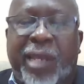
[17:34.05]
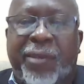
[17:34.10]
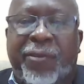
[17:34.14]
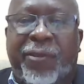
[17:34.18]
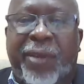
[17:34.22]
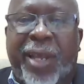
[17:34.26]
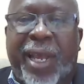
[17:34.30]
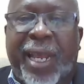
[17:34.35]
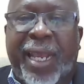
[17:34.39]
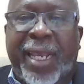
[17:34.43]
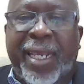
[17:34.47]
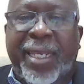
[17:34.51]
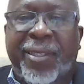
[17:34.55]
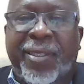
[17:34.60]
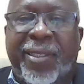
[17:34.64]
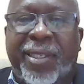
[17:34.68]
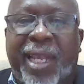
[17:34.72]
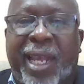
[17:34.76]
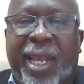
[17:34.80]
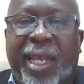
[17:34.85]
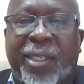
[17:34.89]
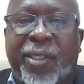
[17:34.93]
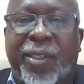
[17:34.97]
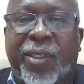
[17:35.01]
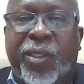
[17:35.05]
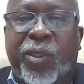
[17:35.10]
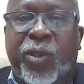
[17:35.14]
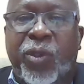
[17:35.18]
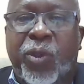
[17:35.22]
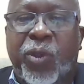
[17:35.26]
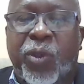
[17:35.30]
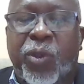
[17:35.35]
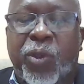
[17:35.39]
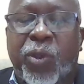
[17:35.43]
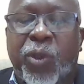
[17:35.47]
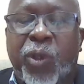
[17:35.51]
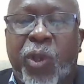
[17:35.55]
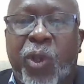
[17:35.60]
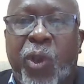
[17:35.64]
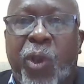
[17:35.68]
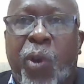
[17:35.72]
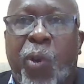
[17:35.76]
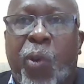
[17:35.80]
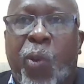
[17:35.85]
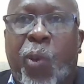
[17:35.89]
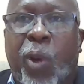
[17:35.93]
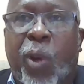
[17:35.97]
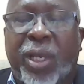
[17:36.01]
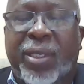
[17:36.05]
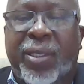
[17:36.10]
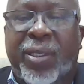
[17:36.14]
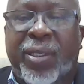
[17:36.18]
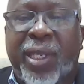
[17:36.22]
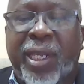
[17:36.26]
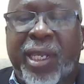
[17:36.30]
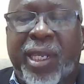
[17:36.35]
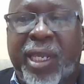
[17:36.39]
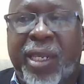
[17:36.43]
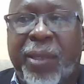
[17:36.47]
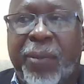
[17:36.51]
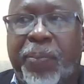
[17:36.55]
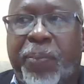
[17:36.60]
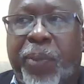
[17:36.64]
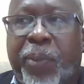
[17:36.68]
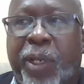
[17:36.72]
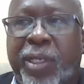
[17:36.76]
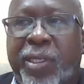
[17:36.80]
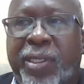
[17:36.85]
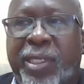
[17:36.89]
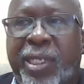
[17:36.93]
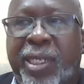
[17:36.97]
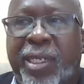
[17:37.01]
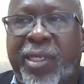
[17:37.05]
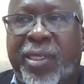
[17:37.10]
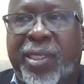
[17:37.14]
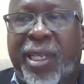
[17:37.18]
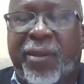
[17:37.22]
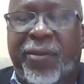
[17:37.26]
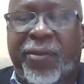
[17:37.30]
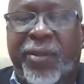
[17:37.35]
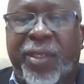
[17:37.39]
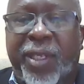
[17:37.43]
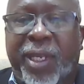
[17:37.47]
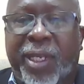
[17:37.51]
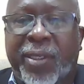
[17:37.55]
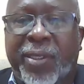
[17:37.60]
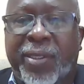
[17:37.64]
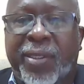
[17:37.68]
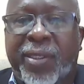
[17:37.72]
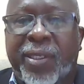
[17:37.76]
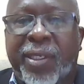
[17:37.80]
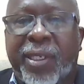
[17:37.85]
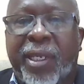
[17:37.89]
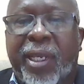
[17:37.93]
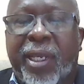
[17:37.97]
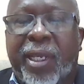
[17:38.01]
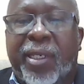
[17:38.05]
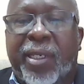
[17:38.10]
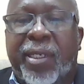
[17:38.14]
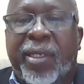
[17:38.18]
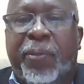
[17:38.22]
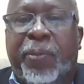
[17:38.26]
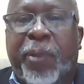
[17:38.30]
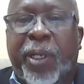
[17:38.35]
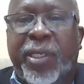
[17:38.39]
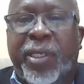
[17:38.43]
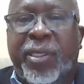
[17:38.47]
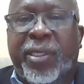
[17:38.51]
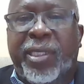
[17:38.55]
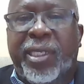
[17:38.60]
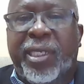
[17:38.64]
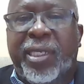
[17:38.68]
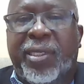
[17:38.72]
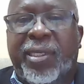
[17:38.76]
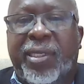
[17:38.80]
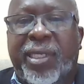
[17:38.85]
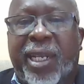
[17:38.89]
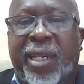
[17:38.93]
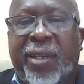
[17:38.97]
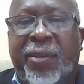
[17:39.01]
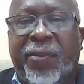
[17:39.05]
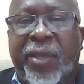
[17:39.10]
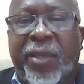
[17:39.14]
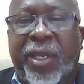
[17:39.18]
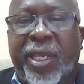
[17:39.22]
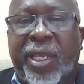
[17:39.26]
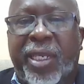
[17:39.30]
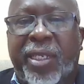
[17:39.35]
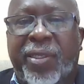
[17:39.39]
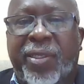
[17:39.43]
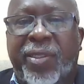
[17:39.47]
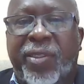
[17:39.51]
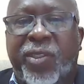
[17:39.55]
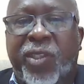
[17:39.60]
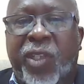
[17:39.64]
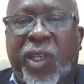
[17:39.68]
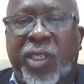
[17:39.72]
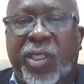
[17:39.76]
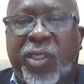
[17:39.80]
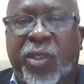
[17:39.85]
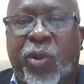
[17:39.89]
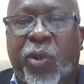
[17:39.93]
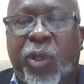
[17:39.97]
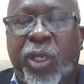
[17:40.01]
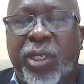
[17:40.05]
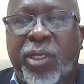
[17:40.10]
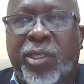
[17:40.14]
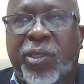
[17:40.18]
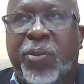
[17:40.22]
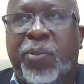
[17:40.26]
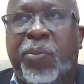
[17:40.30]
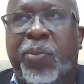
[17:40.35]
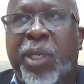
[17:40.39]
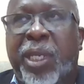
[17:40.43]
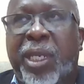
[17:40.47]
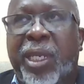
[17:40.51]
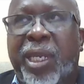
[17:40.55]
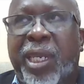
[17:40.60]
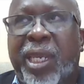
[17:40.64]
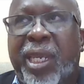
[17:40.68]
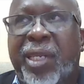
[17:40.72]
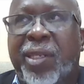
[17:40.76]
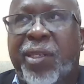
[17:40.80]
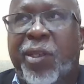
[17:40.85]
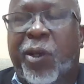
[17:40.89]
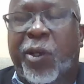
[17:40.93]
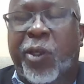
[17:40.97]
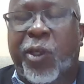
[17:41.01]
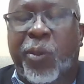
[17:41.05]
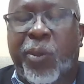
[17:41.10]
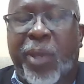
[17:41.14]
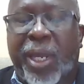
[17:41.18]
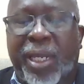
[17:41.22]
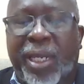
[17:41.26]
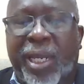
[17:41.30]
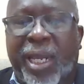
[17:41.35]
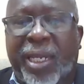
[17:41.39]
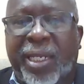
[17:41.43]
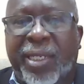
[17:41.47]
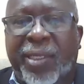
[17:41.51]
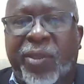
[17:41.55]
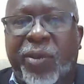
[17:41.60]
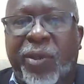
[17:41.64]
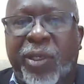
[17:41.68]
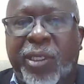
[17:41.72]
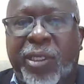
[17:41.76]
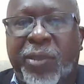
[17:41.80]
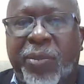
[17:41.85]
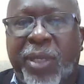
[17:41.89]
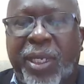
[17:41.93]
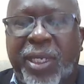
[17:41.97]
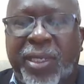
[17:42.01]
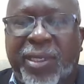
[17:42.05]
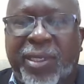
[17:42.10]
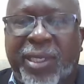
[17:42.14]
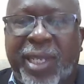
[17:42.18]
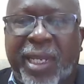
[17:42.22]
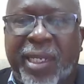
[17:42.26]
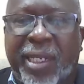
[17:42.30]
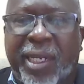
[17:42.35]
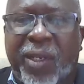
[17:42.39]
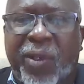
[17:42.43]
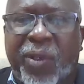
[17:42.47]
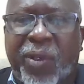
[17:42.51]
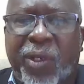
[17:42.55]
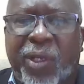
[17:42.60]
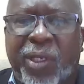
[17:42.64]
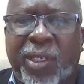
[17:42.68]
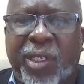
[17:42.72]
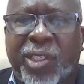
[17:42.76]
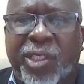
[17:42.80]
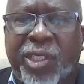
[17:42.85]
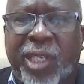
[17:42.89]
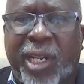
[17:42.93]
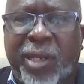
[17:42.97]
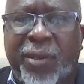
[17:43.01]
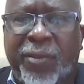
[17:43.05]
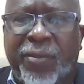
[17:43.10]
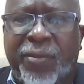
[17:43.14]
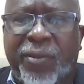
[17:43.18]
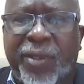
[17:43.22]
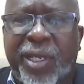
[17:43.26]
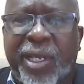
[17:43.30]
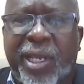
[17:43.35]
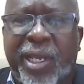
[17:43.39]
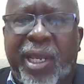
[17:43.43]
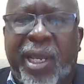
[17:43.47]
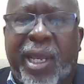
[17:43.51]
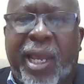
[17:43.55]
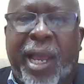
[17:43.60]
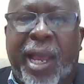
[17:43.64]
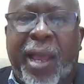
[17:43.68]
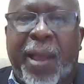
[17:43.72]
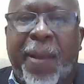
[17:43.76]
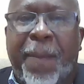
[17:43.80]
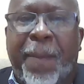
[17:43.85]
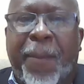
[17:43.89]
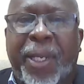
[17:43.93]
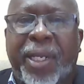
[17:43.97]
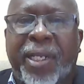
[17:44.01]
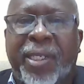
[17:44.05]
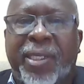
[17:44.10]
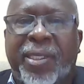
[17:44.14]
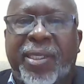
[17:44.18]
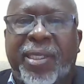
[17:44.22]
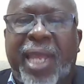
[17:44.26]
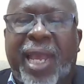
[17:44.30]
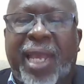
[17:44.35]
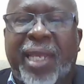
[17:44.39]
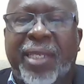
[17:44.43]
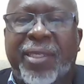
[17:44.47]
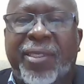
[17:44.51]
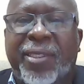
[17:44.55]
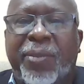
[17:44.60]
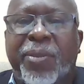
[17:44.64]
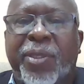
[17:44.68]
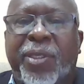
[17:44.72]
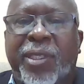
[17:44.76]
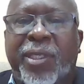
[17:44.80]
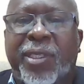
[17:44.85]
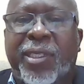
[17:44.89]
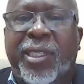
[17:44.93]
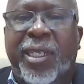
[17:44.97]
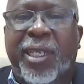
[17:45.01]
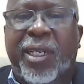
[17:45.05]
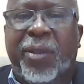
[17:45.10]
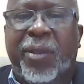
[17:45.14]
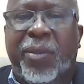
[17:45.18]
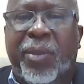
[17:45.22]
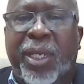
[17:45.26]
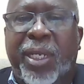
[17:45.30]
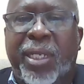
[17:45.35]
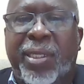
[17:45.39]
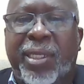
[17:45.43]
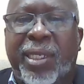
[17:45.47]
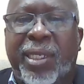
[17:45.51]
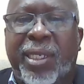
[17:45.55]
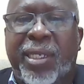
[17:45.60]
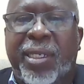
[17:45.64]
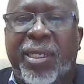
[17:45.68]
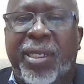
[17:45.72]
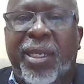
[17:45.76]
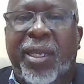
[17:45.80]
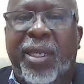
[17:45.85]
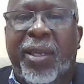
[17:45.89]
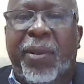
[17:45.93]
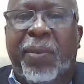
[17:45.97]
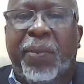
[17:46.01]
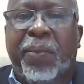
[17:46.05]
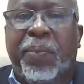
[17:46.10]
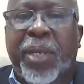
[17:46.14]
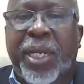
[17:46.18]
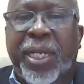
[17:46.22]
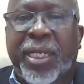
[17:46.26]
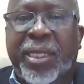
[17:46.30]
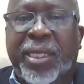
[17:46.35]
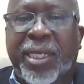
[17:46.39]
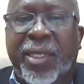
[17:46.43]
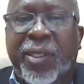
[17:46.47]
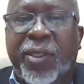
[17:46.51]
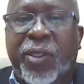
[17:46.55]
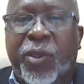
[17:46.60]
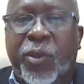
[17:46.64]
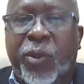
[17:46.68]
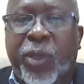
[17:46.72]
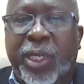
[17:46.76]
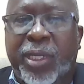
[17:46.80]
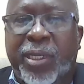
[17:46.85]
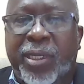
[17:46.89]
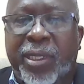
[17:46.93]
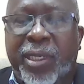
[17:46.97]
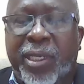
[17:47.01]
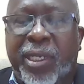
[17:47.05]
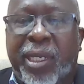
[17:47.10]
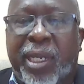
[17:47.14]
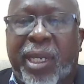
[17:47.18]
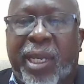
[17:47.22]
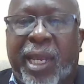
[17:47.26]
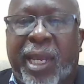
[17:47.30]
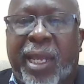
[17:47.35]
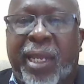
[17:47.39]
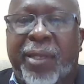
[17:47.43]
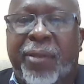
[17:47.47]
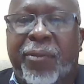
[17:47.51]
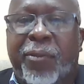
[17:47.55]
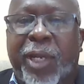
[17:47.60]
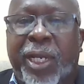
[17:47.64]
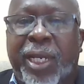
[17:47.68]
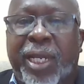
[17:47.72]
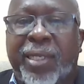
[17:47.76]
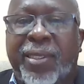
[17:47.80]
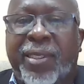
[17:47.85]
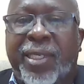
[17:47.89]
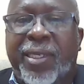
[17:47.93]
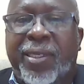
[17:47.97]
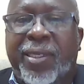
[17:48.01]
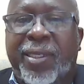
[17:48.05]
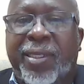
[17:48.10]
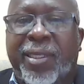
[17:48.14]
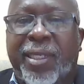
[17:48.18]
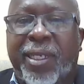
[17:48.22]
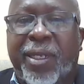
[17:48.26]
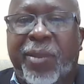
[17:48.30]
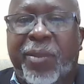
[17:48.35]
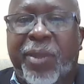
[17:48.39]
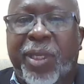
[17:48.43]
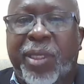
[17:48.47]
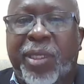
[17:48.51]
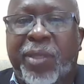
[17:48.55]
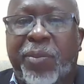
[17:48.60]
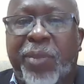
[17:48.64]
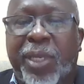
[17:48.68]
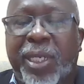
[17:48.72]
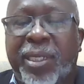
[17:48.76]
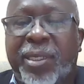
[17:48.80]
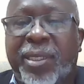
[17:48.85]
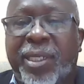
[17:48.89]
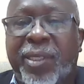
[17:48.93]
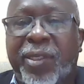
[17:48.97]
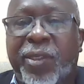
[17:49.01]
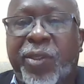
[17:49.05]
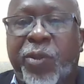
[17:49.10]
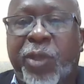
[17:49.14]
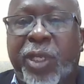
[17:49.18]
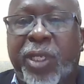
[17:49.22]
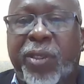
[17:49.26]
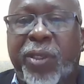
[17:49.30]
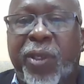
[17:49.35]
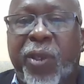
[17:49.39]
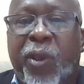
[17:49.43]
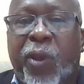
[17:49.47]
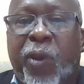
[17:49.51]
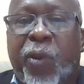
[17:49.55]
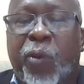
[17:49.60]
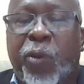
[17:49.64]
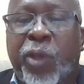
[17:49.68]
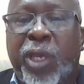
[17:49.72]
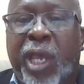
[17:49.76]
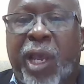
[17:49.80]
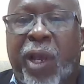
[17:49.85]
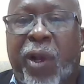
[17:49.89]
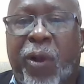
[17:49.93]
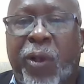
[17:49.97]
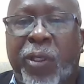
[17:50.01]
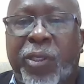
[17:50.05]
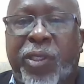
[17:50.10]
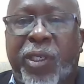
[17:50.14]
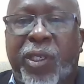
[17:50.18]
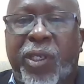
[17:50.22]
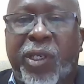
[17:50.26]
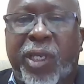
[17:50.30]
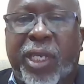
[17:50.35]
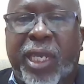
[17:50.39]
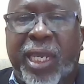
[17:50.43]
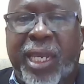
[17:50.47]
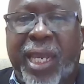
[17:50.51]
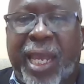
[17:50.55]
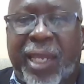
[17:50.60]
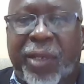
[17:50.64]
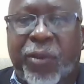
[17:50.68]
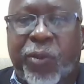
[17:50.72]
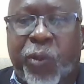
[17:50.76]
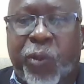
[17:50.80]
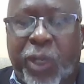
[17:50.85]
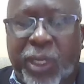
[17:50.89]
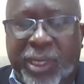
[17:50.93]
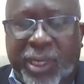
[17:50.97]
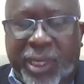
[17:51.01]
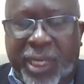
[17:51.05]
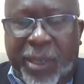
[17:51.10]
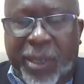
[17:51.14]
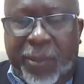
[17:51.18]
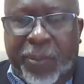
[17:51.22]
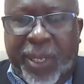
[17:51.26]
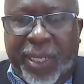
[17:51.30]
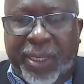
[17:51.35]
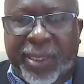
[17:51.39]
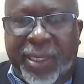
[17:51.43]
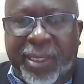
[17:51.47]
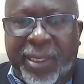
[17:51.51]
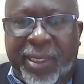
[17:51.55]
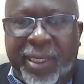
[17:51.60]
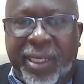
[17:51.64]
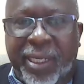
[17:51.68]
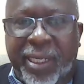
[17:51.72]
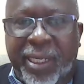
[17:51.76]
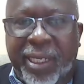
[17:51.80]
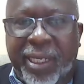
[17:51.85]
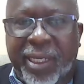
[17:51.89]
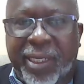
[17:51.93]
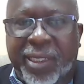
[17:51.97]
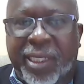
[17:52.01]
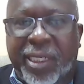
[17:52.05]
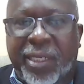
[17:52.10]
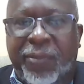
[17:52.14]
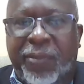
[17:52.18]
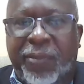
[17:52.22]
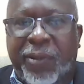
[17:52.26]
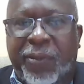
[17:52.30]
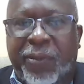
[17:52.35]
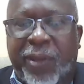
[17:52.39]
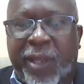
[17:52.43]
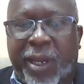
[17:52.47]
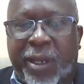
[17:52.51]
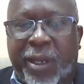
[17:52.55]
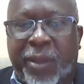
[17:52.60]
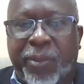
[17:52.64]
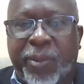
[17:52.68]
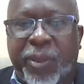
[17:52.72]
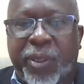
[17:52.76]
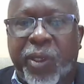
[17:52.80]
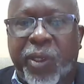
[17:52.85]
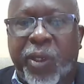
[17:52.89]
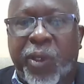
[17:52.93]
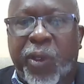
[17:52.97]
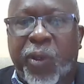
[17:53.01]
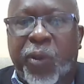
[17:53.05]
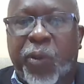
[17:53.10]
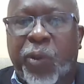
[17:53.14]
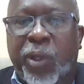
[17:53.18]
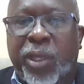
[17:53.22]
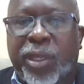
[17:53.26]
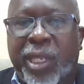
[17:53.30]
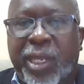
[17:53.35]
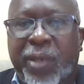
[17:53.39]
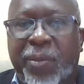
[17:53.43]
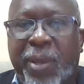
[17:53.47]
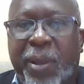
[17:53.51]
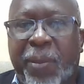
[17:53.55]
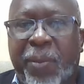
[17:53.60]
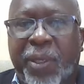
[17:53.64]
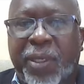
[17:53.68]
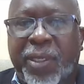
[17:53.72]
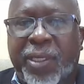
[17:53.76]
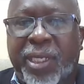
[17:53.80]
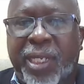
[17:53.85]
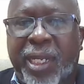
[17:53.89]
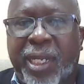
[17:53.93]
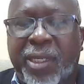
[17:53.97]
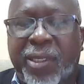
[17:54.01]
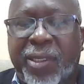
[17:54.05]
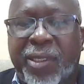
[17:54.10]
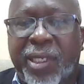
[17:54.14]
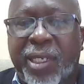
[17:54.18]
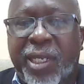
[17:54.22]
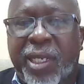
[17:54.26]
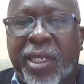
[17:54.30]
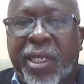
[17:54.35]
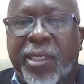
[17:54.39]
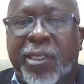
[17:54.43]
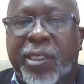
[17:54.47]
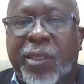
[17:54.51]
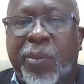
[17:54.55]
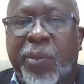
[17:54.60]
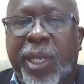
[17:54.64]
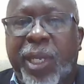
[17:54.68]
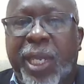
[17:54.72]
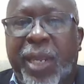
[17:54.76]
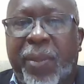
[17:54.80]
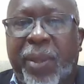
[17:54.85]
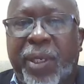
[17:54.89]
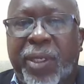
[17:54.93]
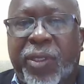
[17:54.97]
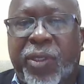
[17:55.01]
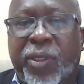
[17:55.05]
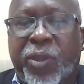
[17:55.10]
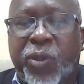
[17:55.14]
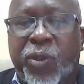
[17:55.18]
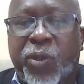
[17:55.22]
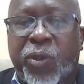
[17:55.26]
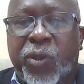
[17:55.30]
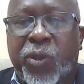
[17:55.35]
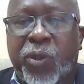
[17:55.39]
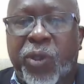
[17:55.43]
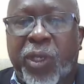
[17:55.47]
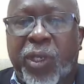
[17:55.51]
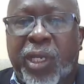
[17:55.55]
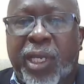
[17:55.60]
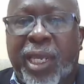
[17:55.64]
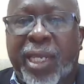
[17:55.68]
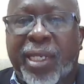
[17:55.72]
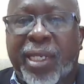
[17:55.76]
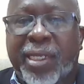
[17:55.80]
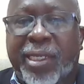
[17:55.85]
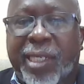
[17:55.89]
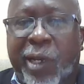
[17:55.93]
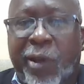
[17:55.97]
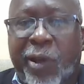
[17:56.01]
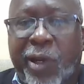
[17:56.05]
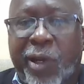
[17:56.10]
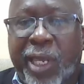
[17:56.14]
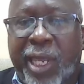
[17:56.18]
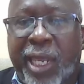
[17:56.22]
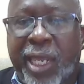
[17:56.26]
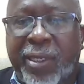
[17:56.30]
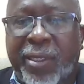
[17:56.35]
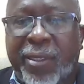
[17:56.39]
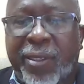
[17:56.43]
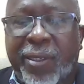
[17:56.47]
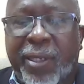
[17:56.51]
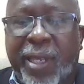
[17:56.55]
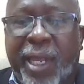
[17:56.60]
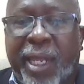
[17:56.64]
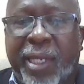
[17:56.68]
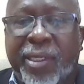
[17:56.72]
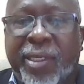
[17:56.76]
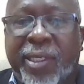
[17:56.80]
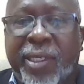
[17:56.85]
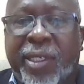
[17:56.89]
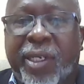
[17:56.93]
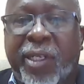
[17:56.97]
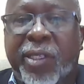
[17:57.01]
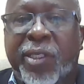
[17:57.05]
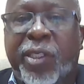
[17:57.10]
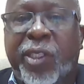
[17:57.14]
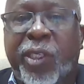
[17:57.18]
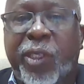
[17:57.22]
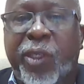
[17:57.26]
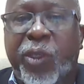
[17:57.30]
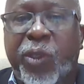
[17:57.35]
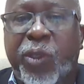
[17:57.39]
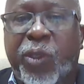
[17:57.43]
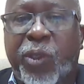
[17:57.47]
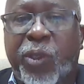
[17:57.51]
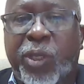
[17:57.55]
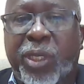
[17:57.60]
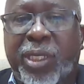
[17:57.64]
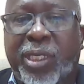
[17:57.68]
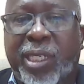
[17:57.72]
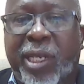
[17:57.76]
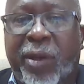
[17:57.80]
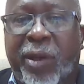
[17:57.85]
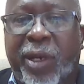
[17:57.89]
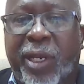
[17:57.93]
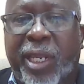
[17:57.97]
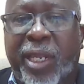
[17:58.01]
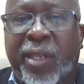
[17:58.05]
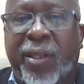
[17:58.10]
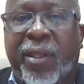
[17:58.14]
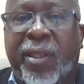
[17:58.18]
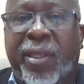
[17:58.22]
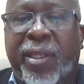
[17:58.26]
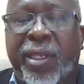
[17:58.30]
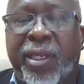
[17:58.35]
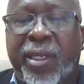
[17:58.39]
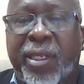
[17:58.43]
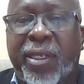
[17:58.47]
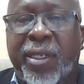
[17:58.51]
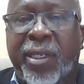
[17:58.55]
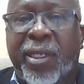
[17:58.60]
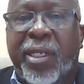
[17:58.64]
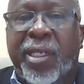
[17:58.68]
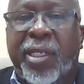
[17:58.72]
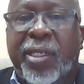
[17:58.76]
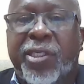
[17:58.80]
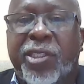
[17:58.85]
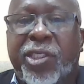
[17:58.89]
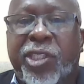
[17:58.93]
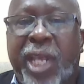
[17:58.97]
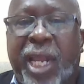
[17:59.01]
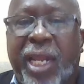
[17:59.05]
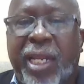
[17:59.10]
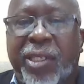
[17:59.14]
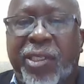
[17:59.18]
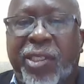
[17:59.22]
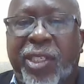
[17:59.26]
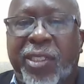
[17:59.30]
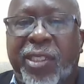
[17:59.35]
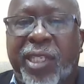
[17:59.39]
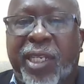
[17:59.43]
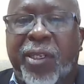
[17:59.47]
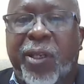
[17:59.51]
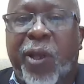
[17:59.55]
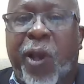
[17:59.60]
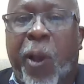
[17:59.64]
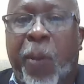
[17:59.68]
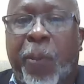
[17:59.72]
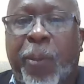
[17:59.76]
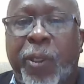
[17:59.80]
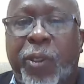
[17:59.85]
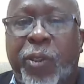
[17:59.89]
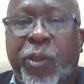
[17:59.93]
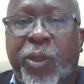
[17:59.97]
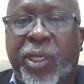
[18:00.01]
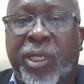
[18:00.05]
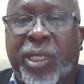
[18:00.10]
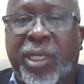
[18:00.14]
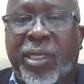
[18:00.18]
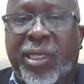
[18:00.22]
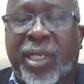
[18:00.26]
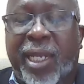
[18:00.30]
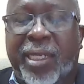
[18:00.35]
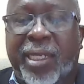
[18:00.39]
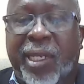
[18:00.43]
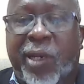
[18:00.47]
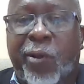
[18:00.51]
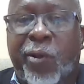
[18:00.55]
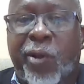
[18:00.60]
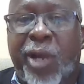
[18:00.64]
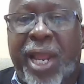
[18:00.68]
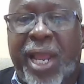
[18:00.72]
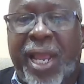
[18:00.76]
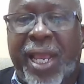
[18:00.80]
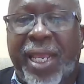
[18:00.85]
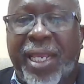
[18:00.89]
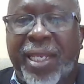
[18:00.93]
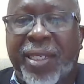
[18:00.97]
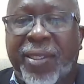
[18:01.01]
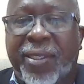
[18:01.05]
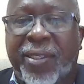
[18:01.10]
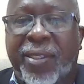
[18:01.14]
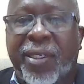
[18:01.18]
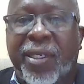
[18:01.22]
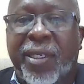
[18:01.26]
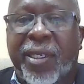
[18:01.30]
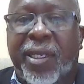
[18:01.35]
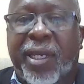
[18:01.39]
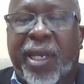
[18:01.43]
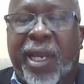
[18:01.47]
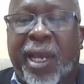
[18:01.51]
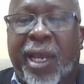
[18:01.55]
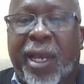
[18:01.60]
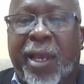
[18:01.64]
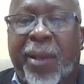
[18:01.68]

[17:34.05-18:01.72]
advise as to what the policy itself does. The policy itself is not going to be a document that is going to be a standalone on the shelf, but it has some sustainability built into it. And when I say sustainability built into it, we are also looking at what capacity needs to be developed within member states to be able to interrogate and to continue to interrogate the challenges and the opportunities that arise